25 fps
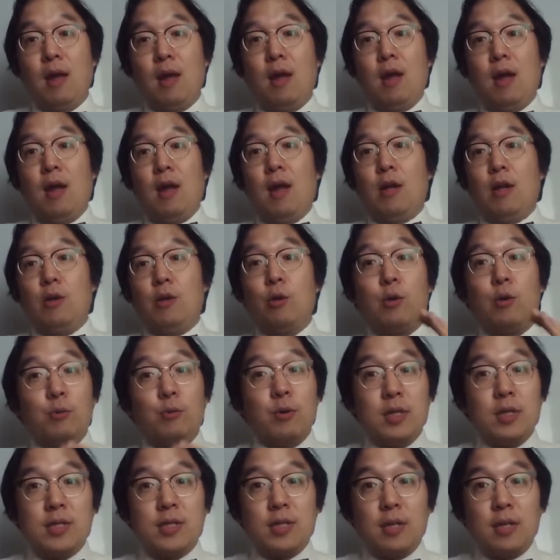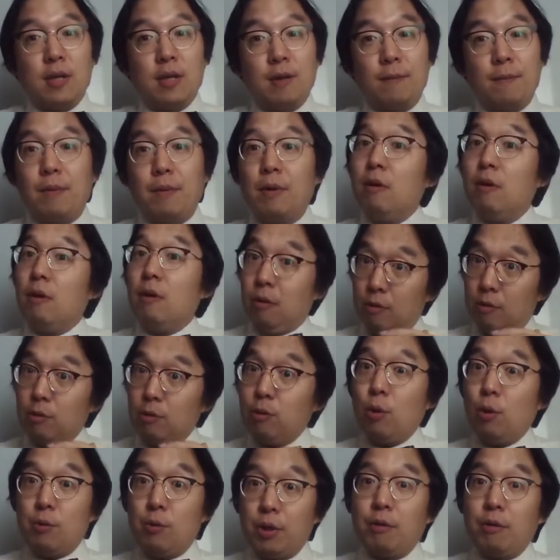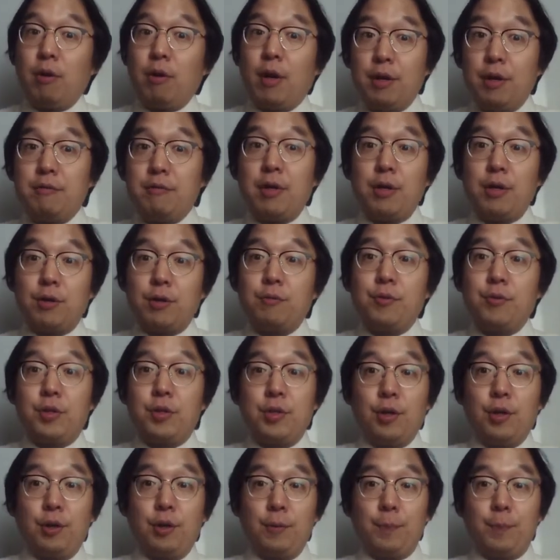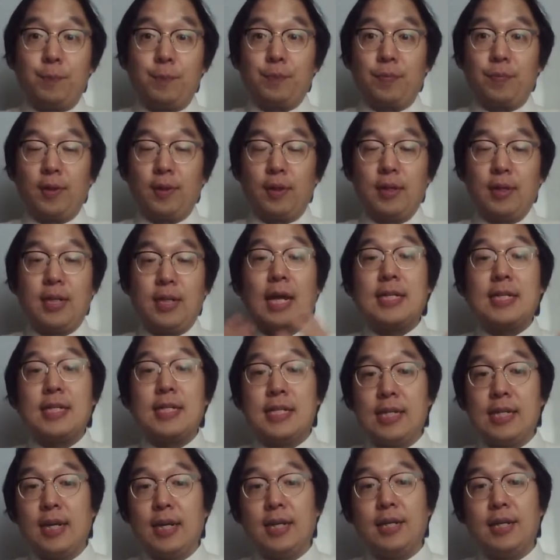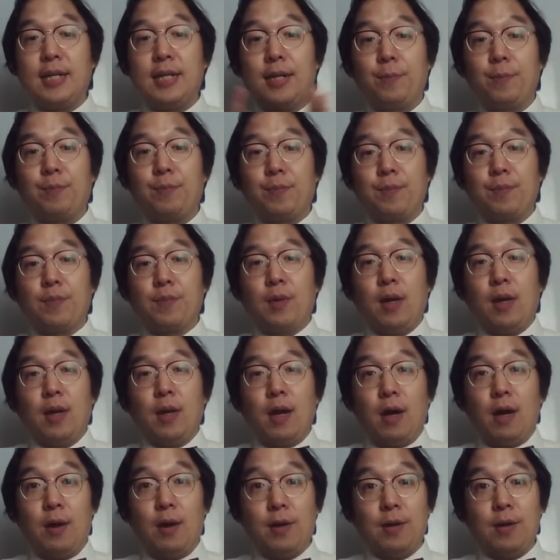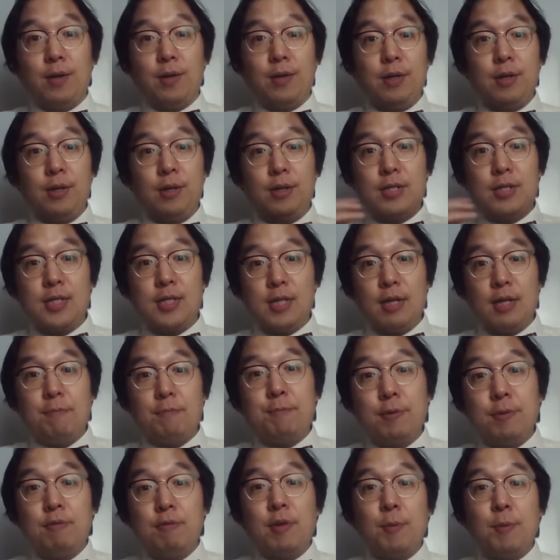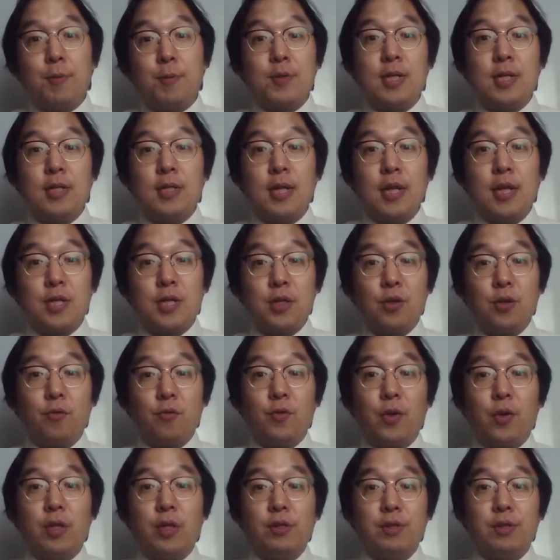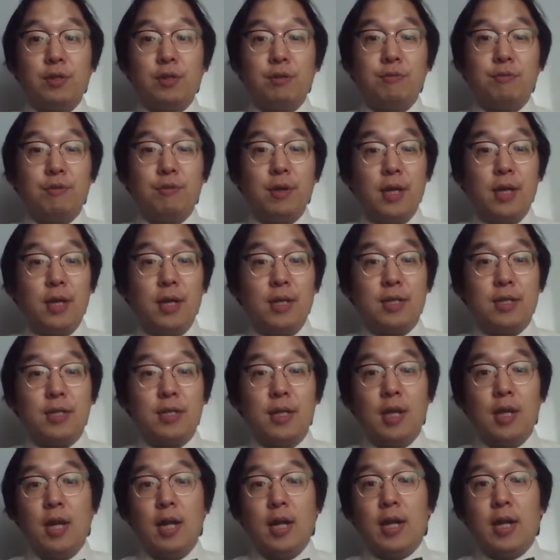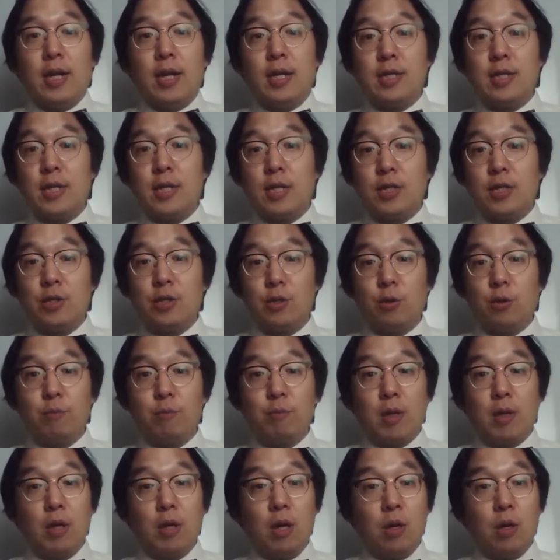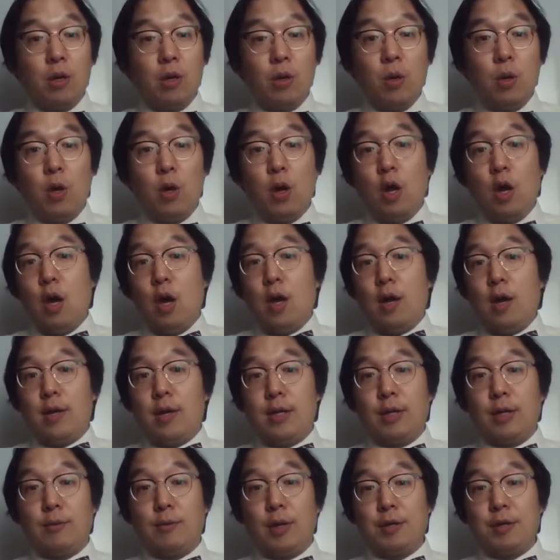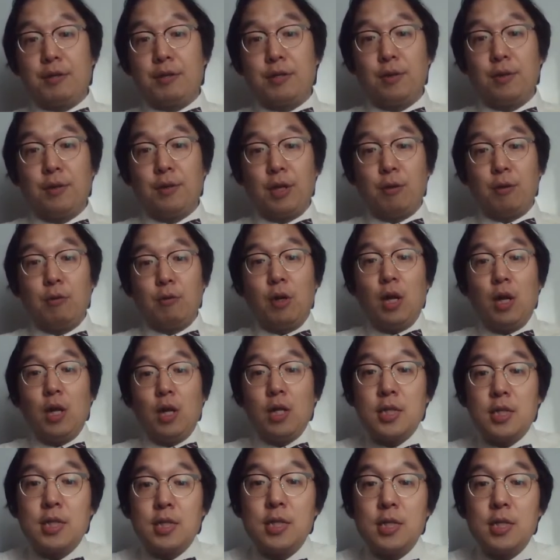Low risk, low required rate of return. Okay, that's the idea. A simple representation of the hurdle rate is as shown below. Required return equals